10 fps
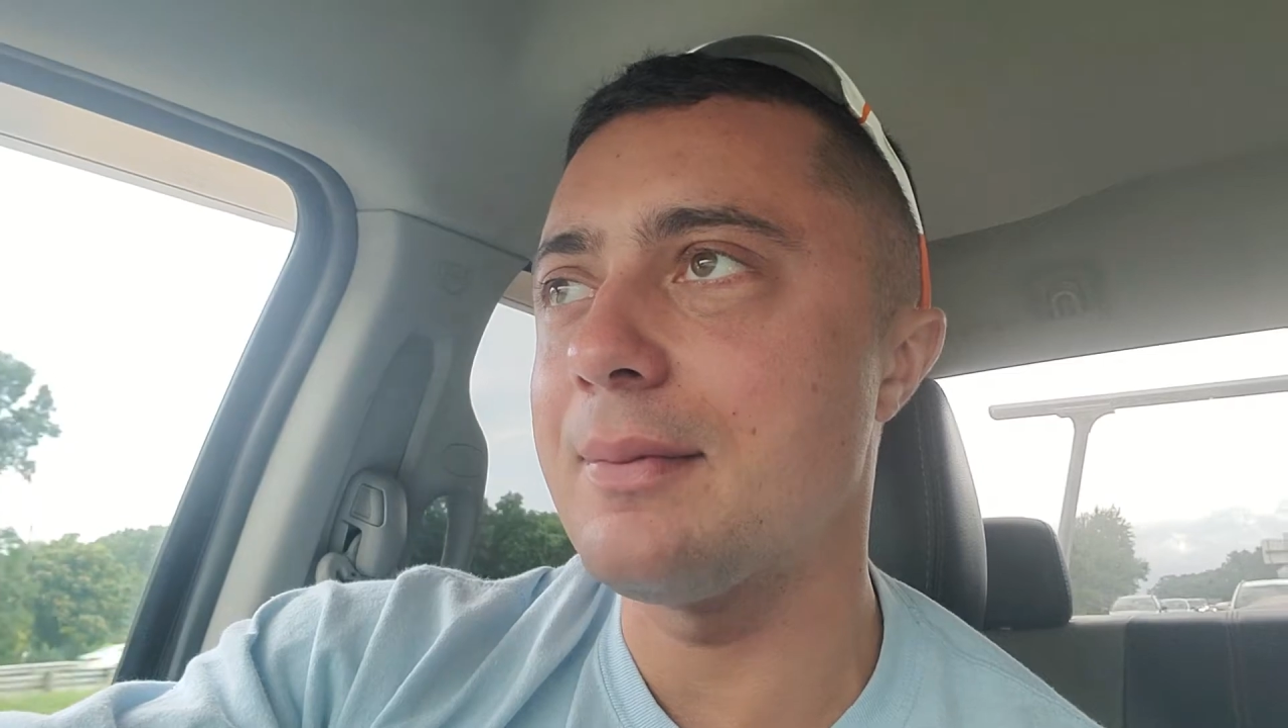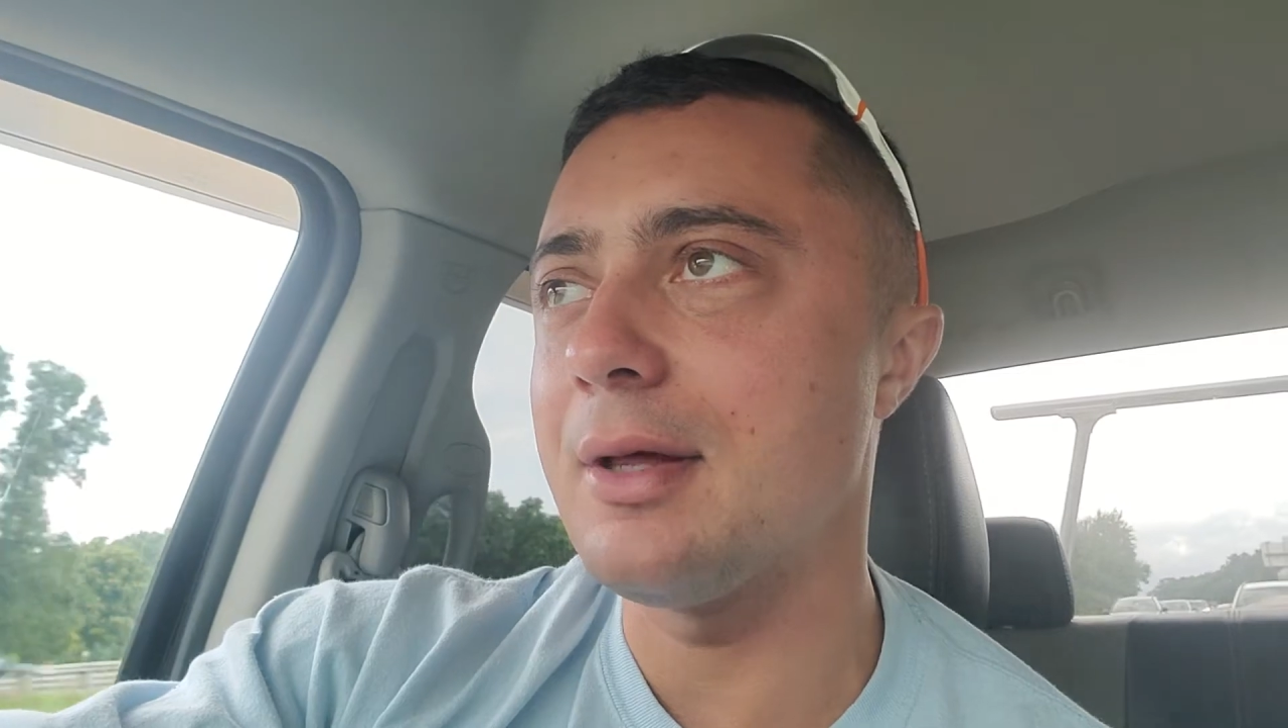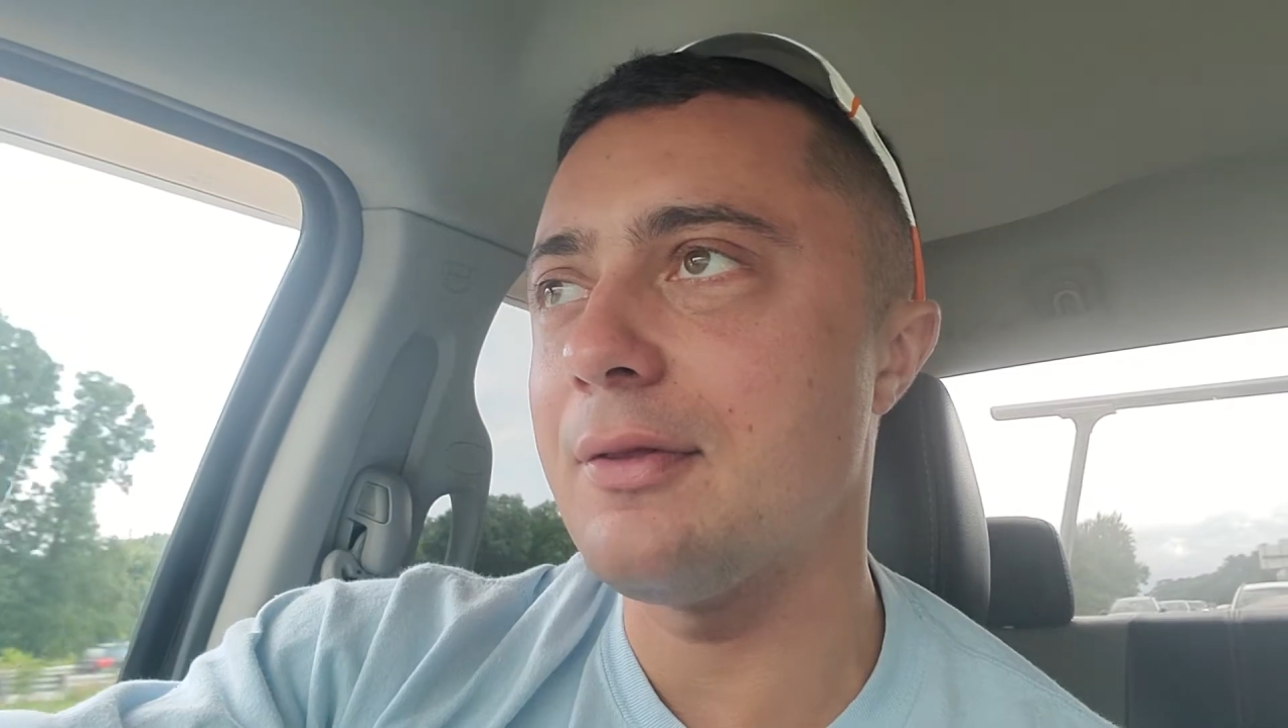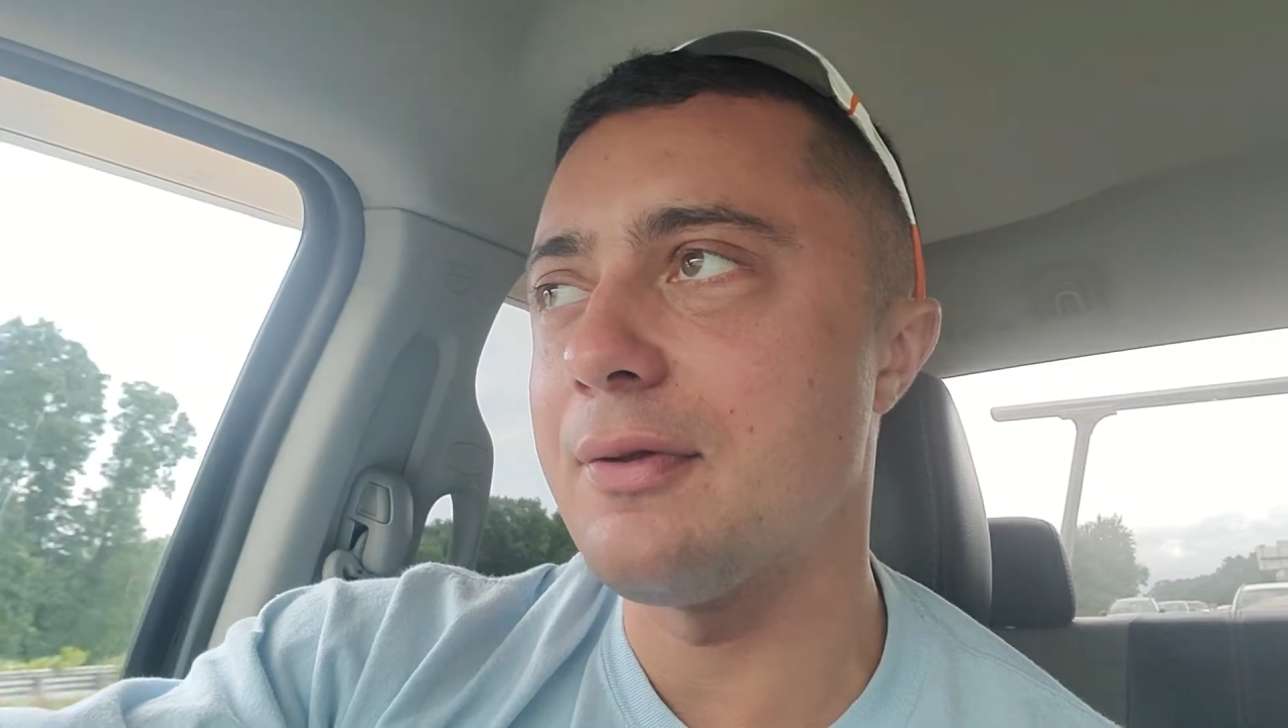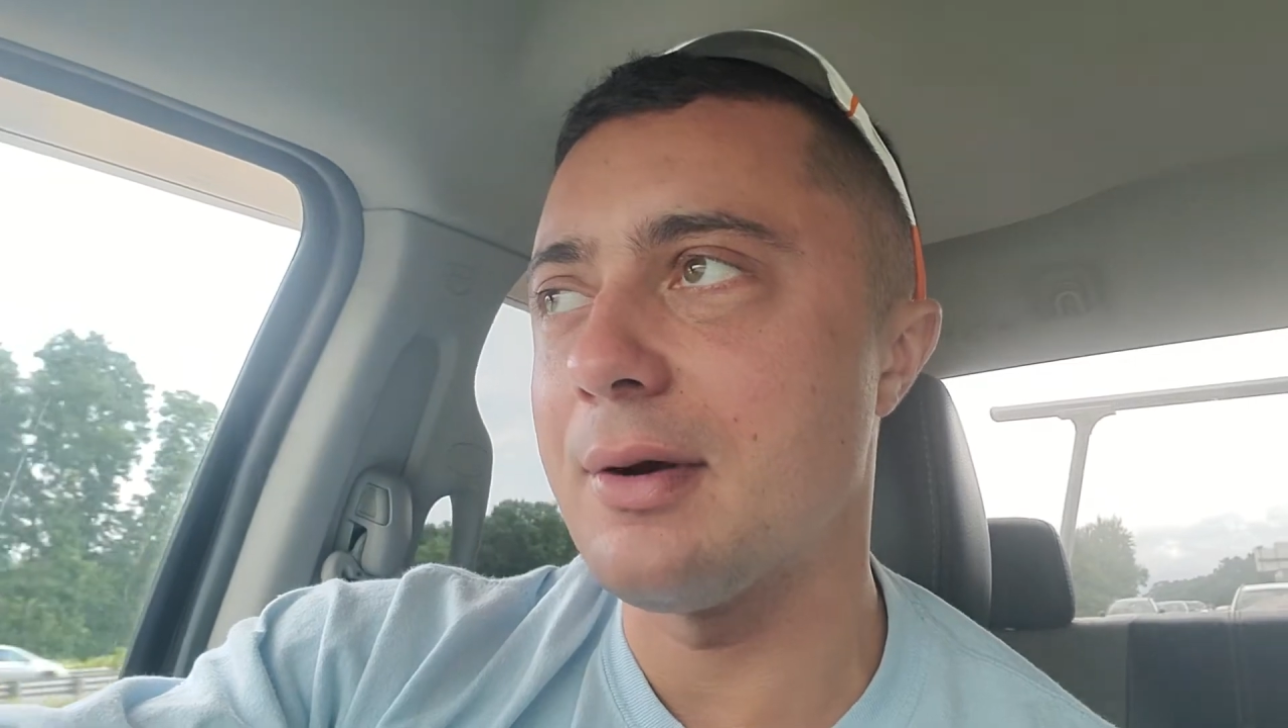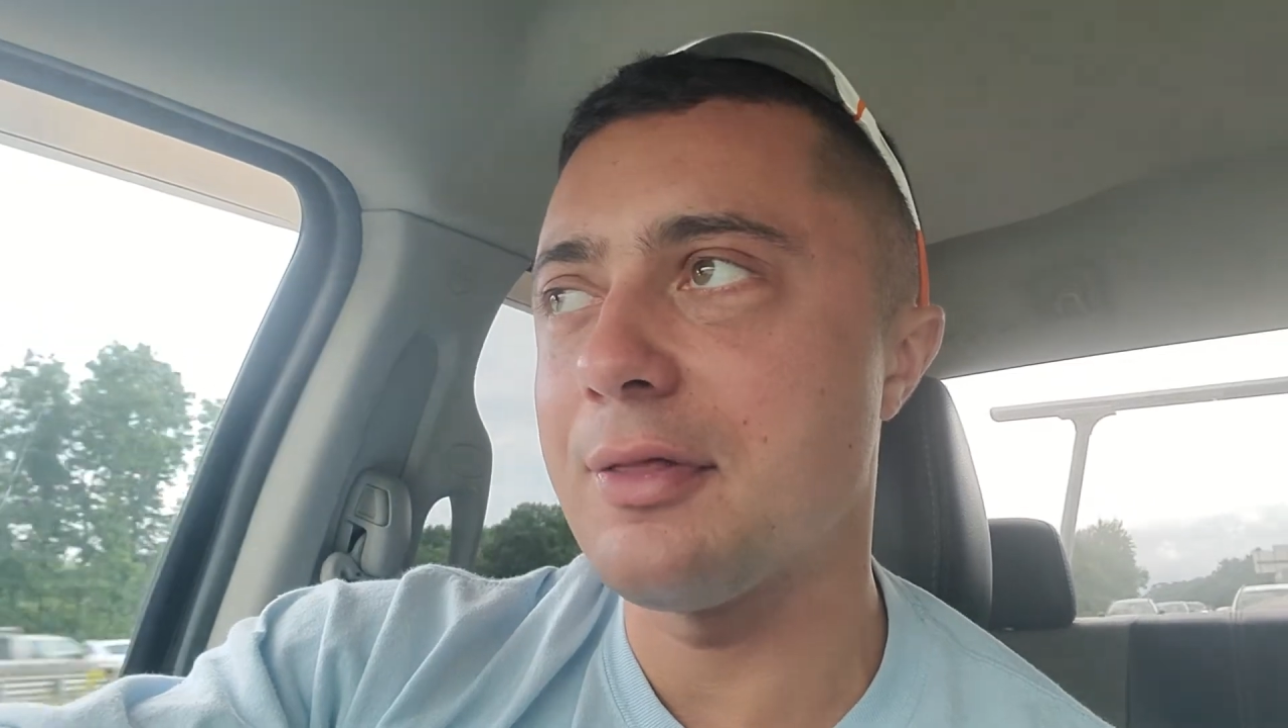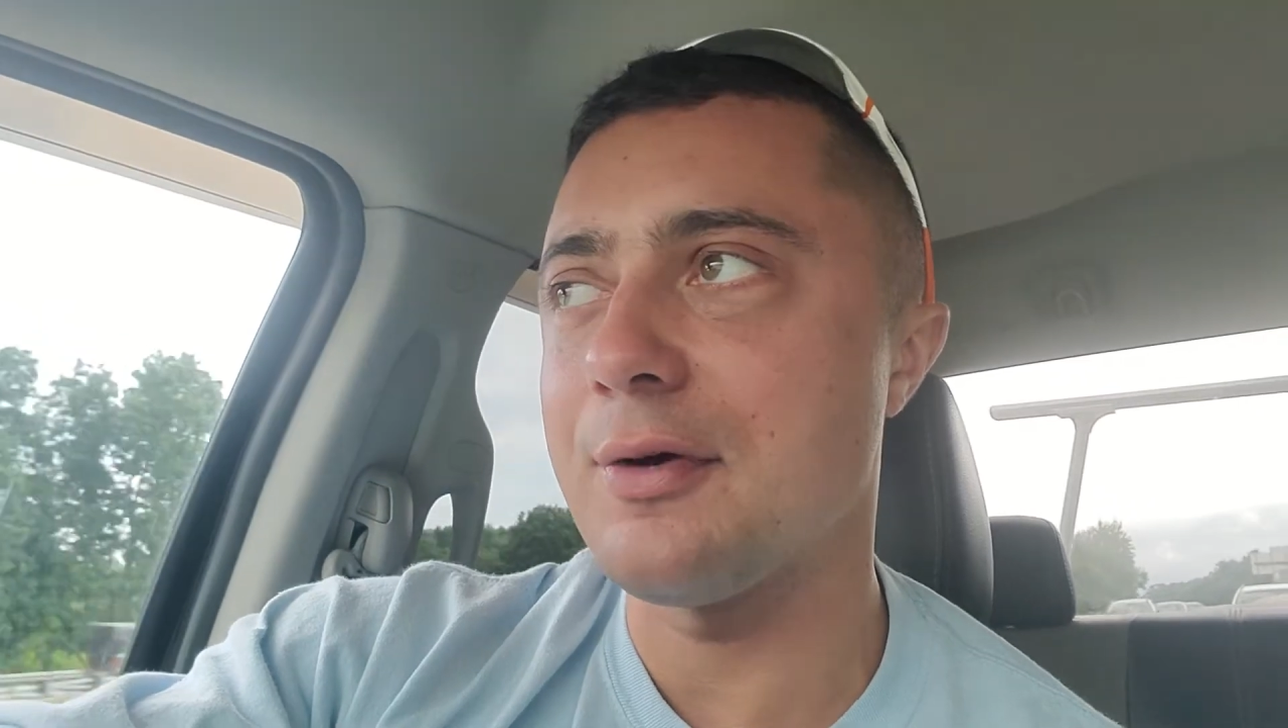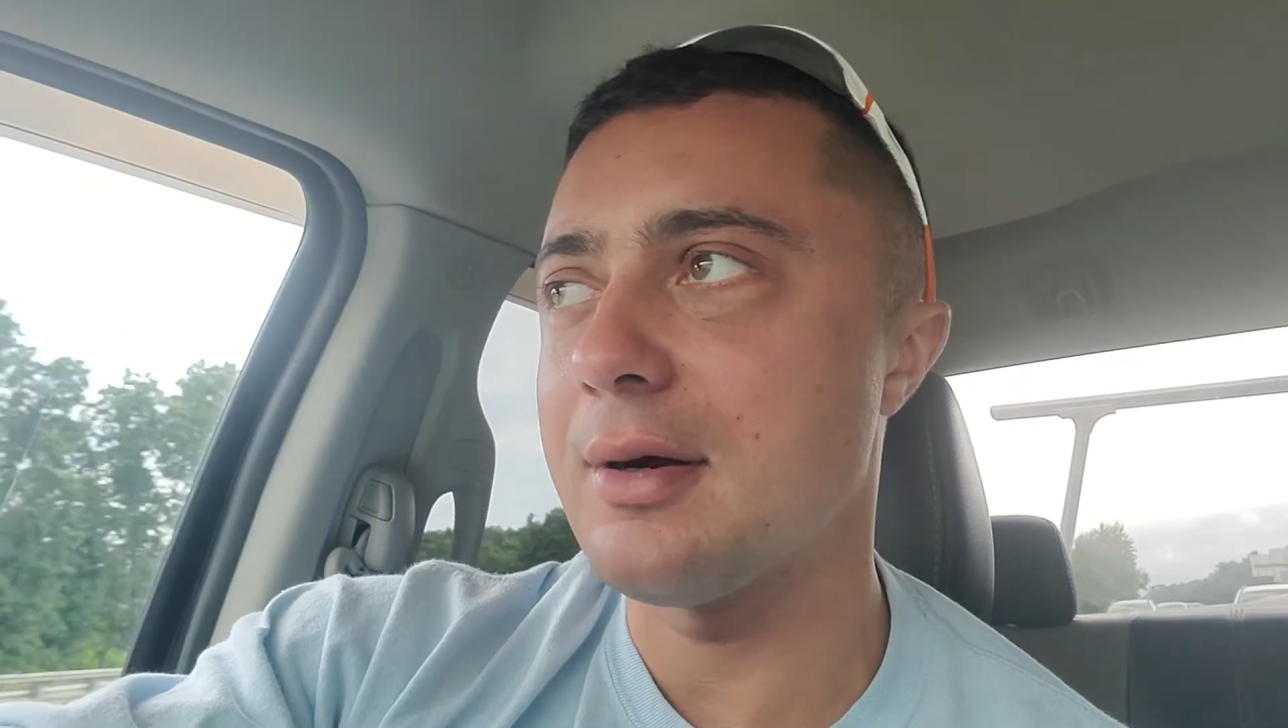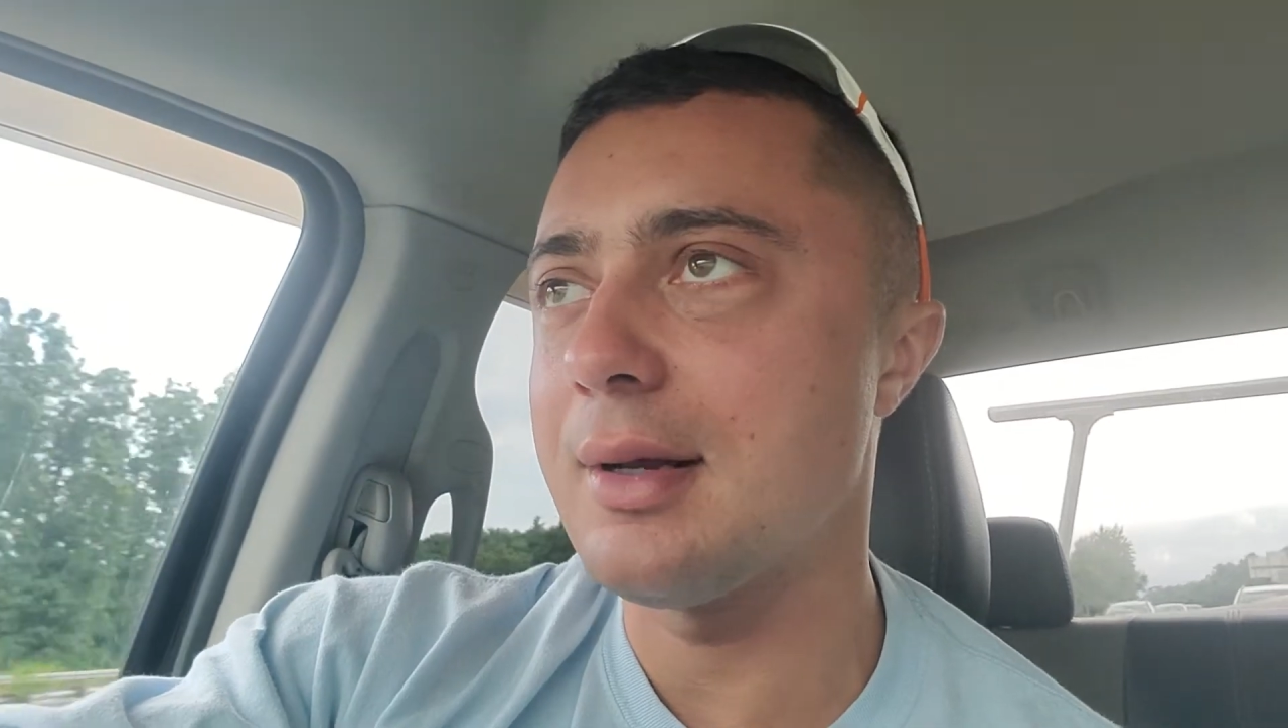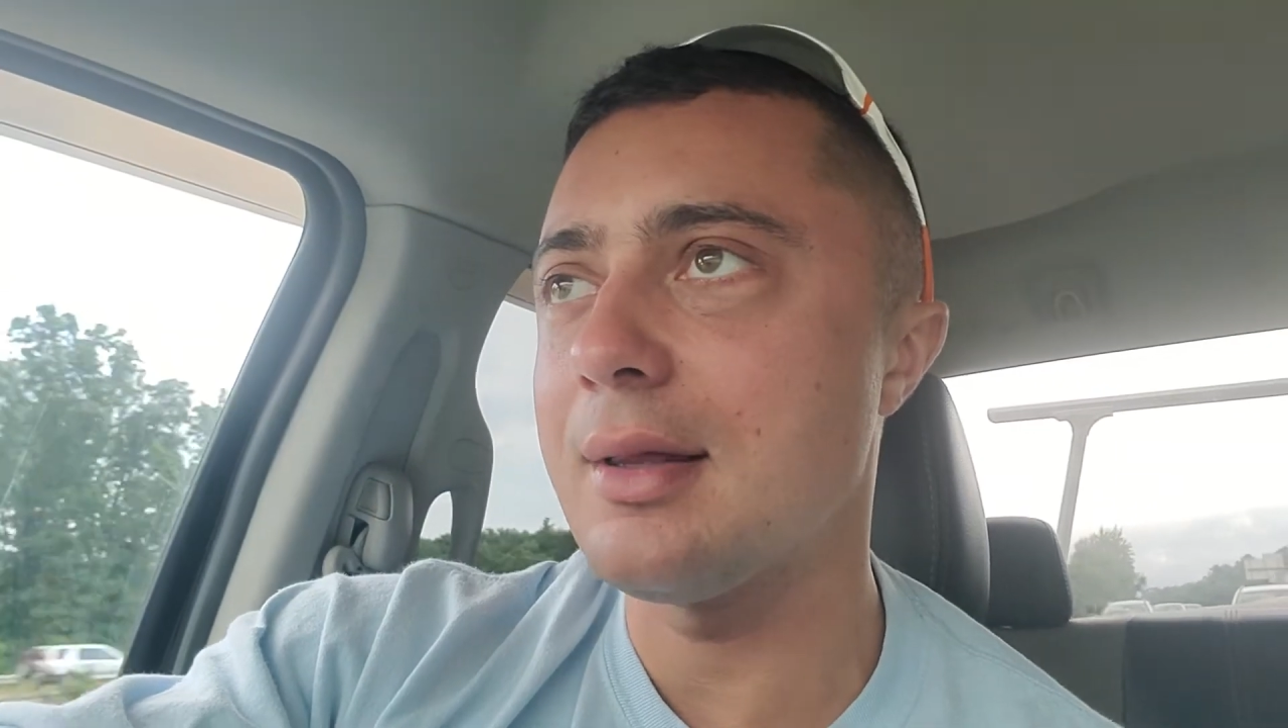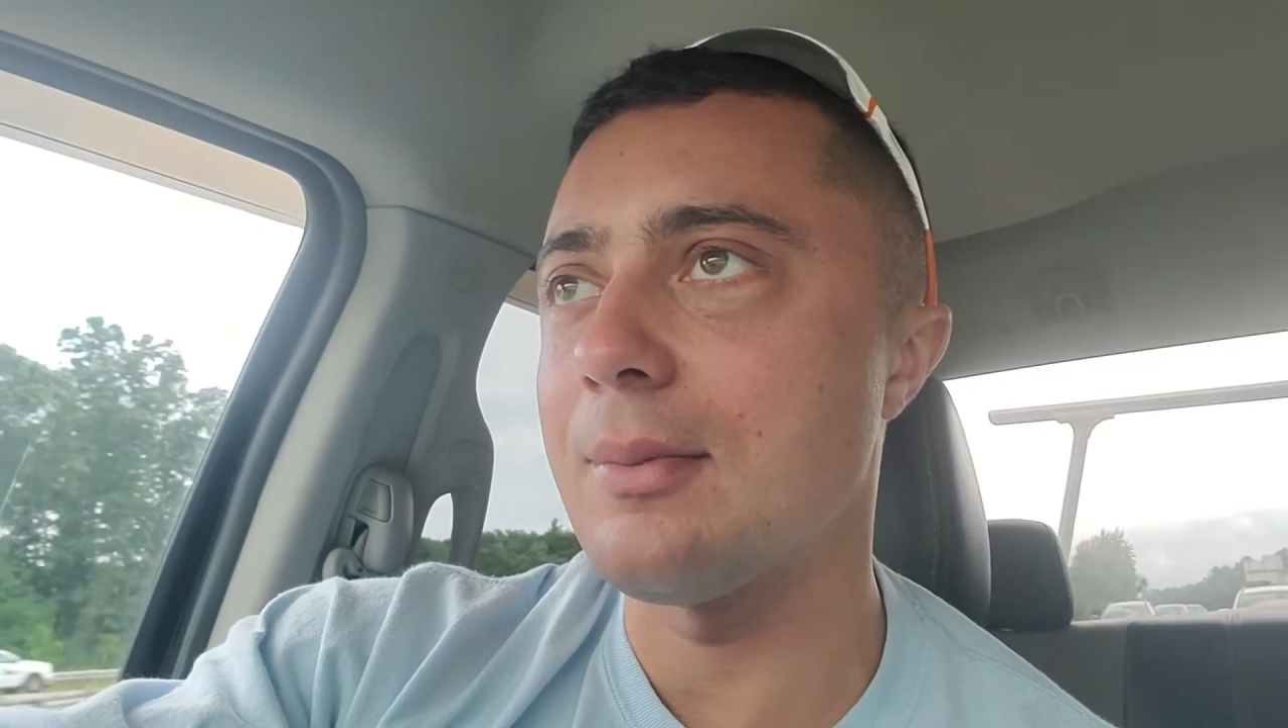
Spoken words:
to be 3:30